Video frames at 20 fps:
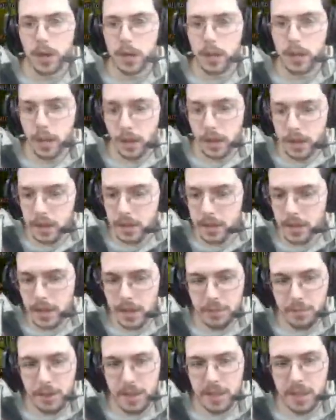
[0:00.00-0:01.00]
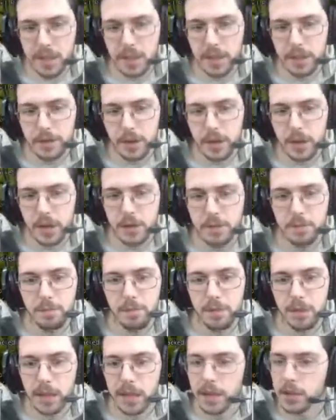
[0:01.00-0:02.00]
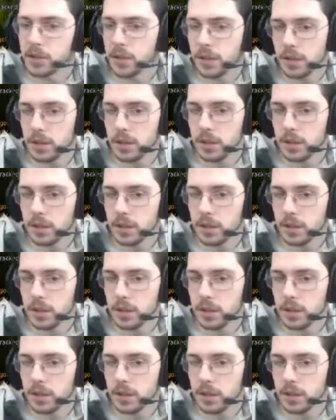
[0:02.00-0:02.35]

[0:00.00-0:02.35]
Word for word: all these things basically for his pleasure,